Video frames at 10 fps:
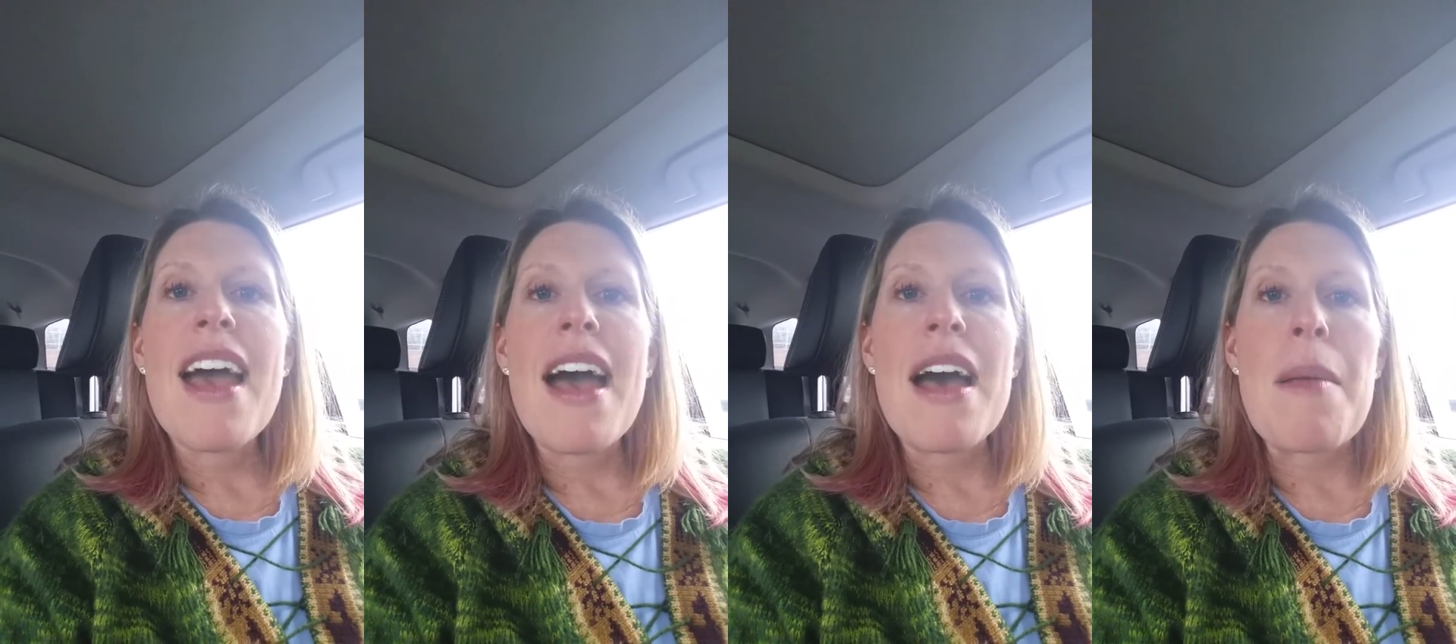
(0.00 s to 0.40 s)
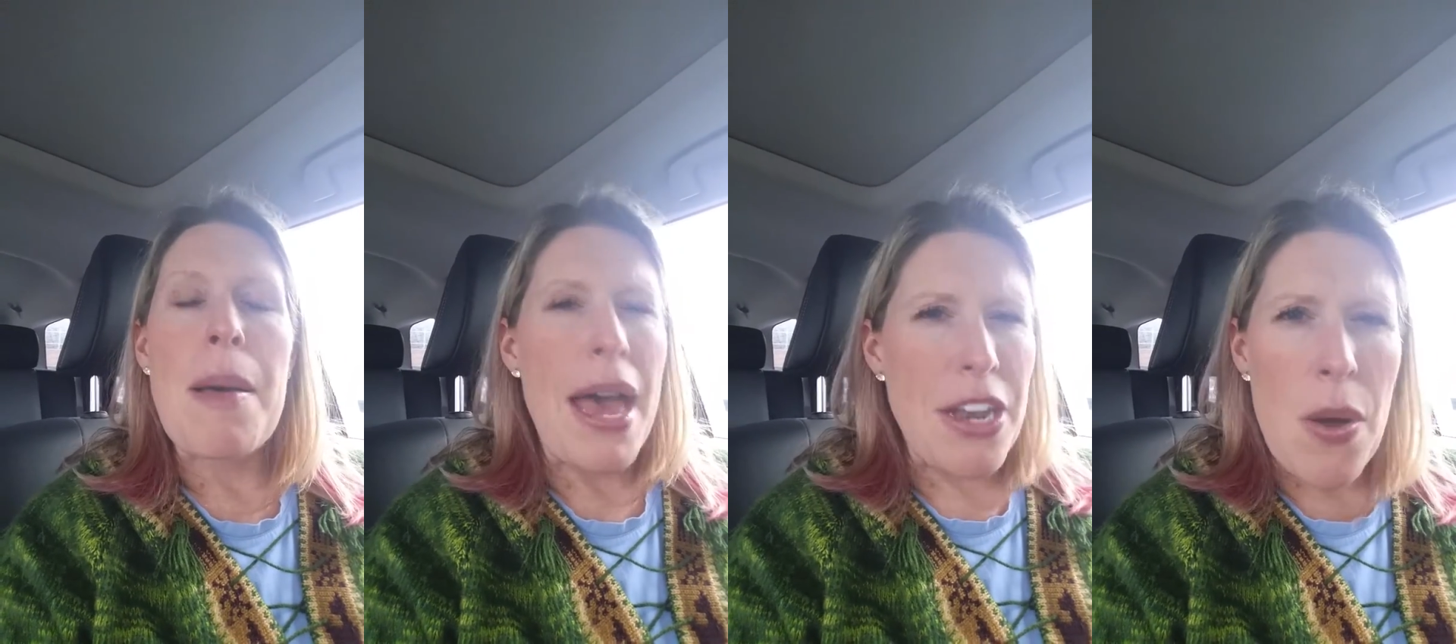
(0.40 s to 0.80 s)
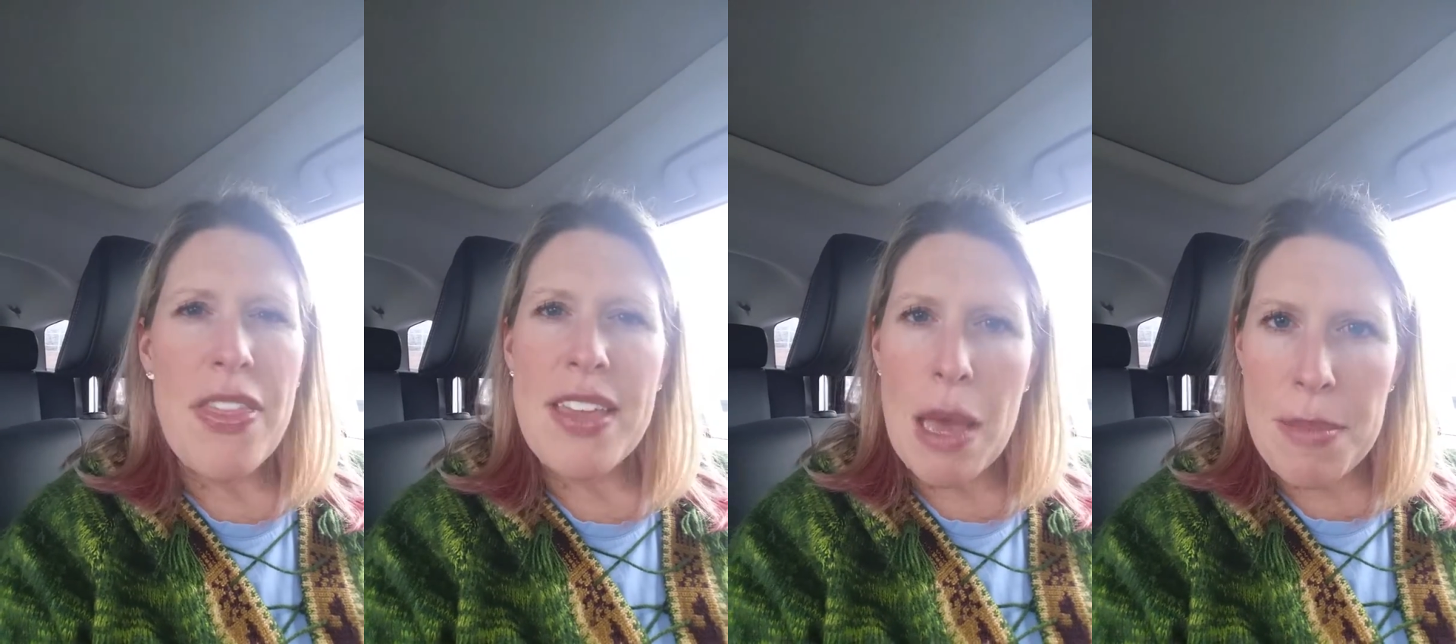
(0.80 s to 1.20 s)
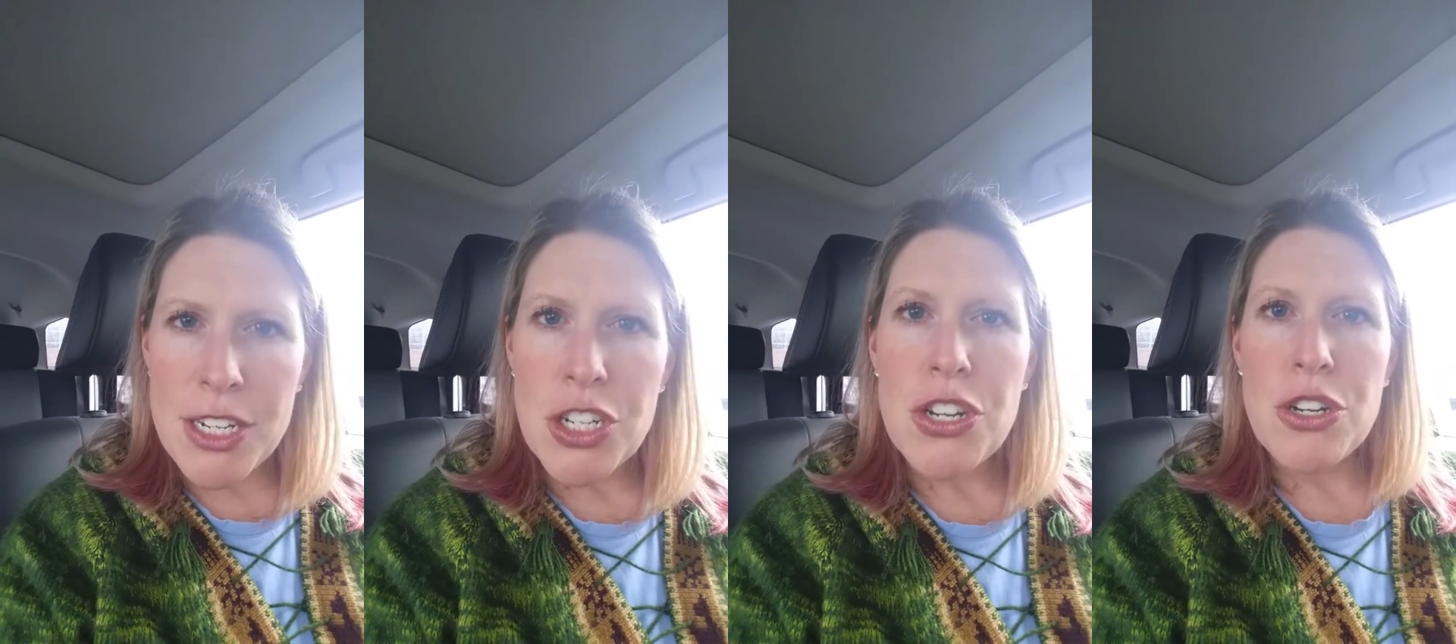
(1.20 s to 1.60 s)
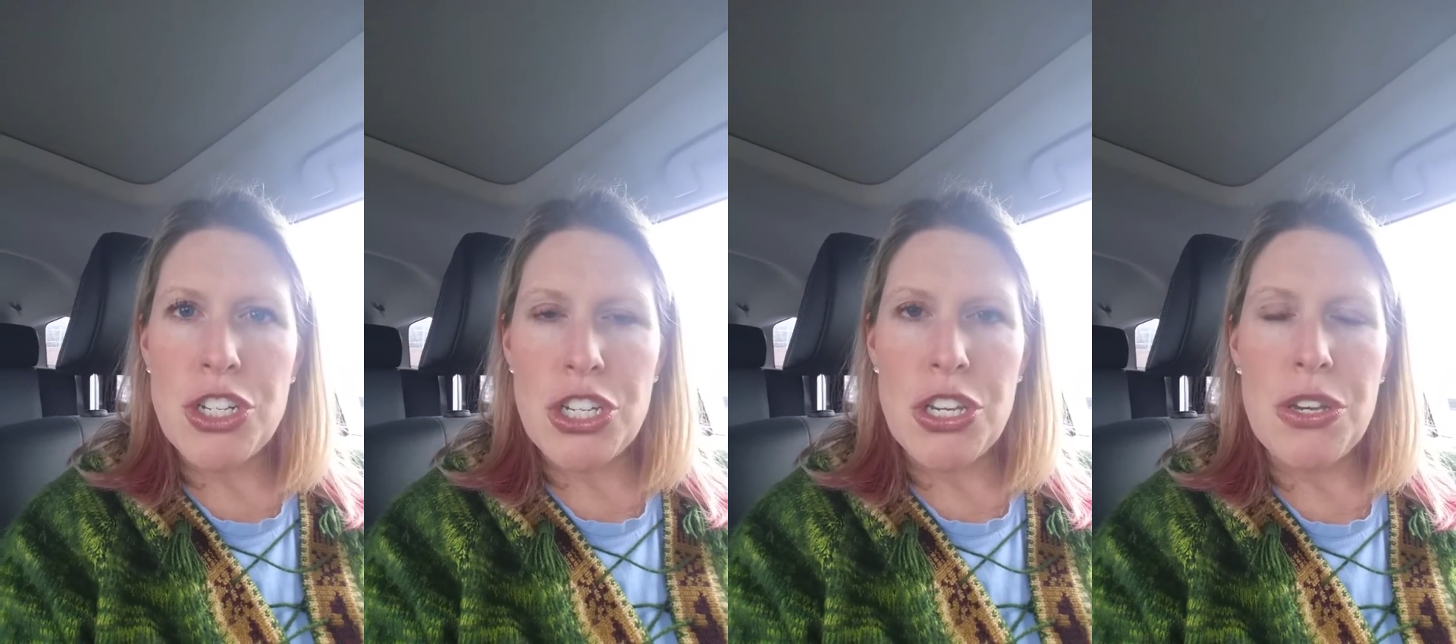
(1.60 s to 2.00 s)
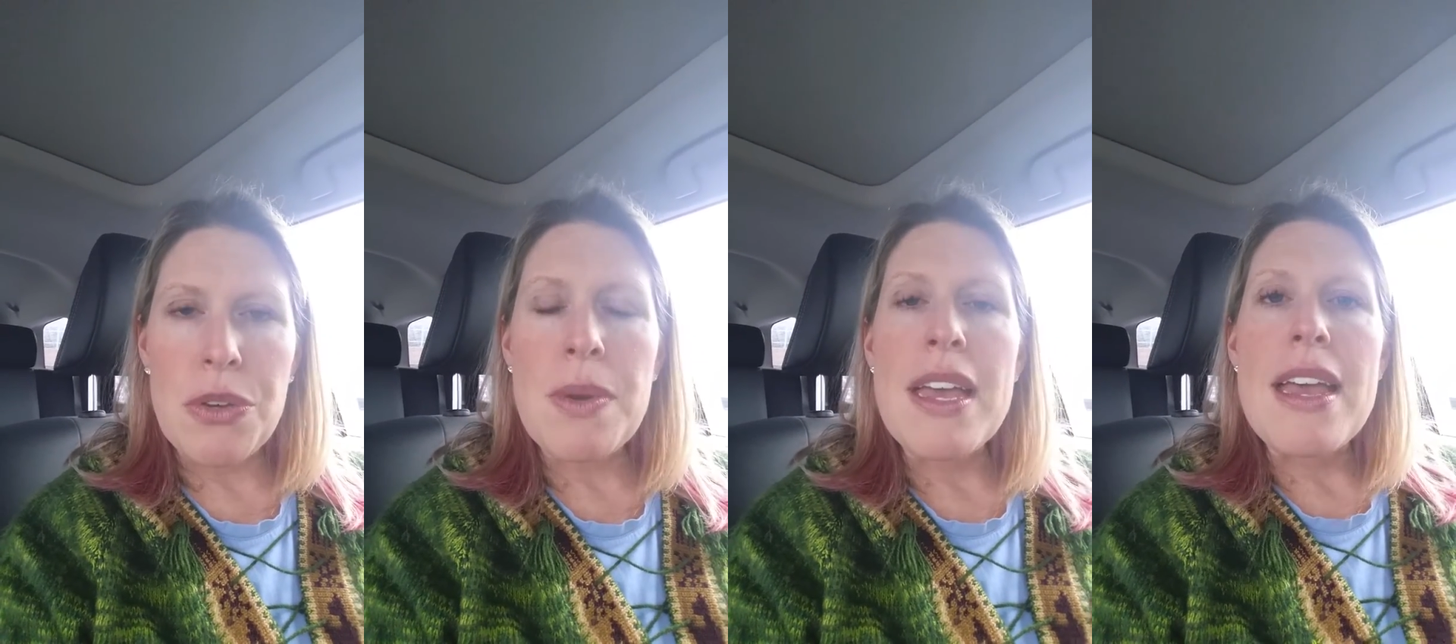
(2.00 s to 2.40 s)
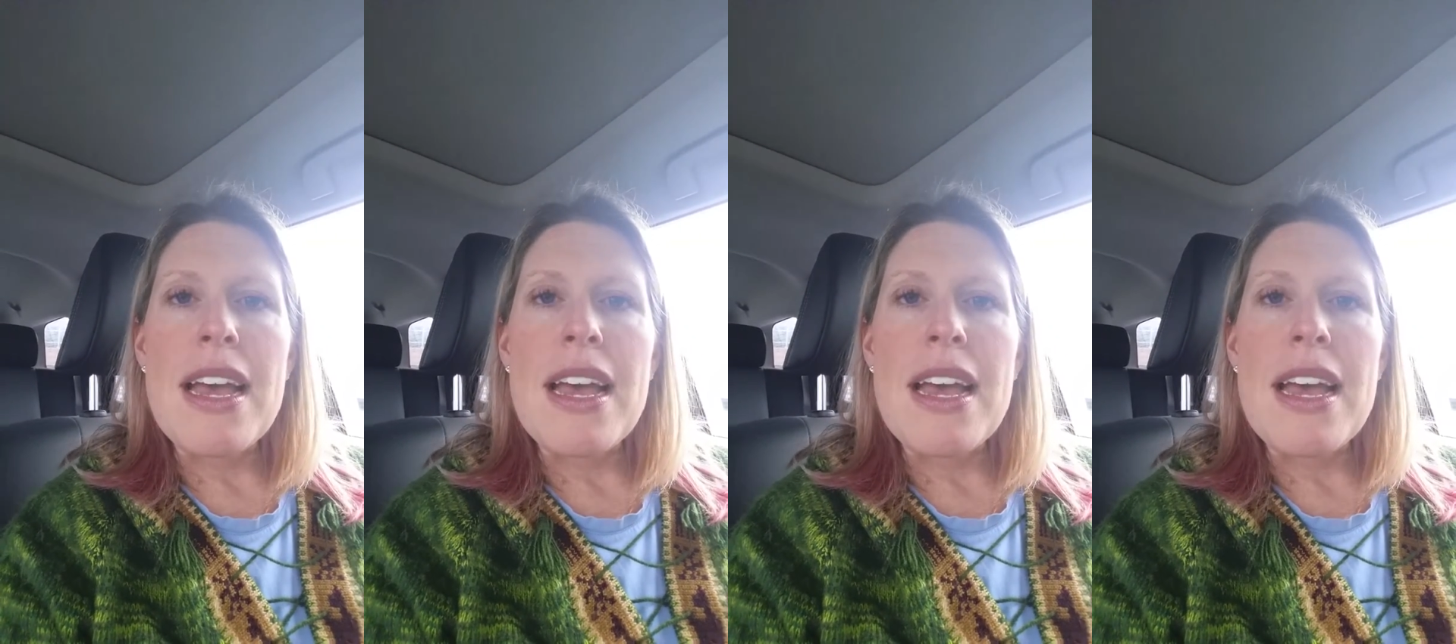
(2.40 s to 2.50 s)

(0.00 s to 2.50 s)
I think I mentioned her to you.